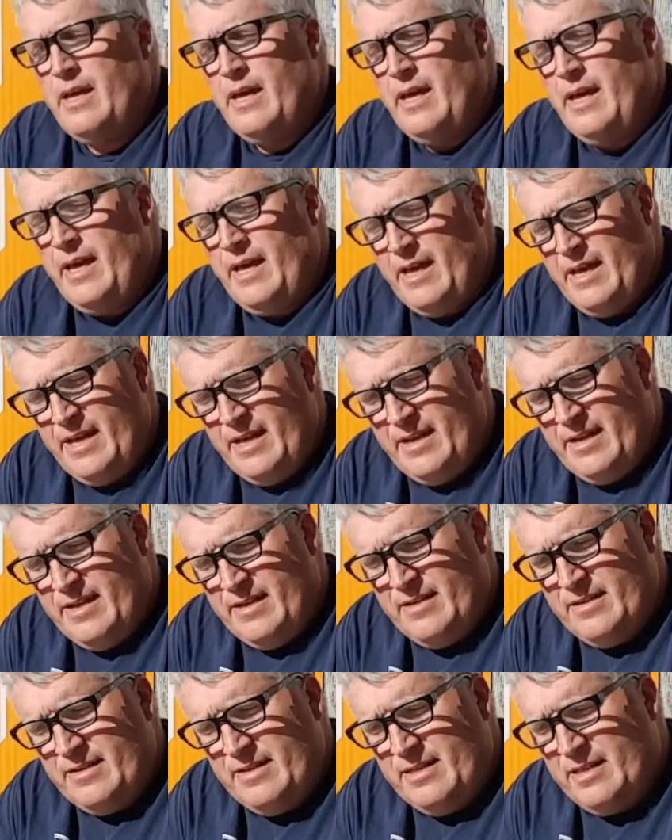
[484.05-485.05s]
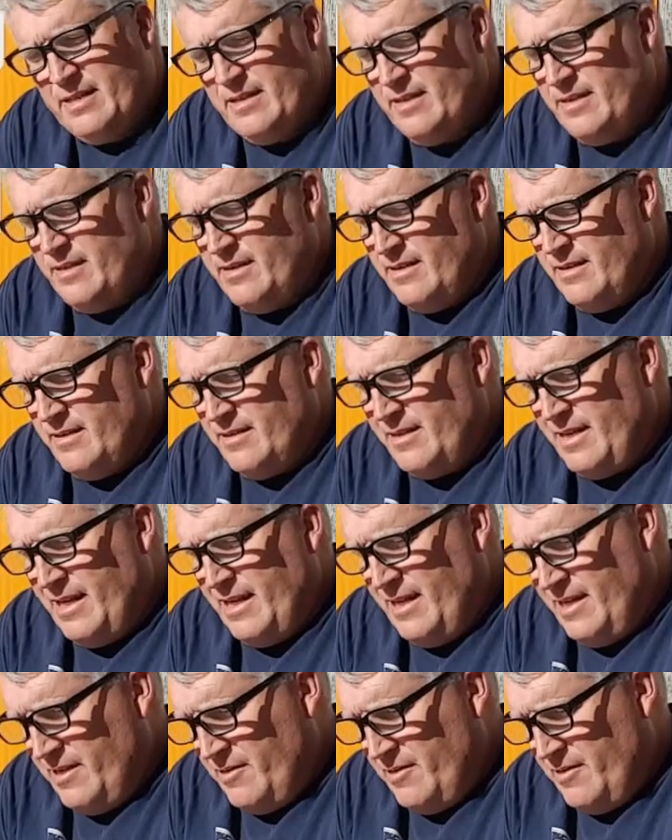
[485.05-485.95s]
and kind of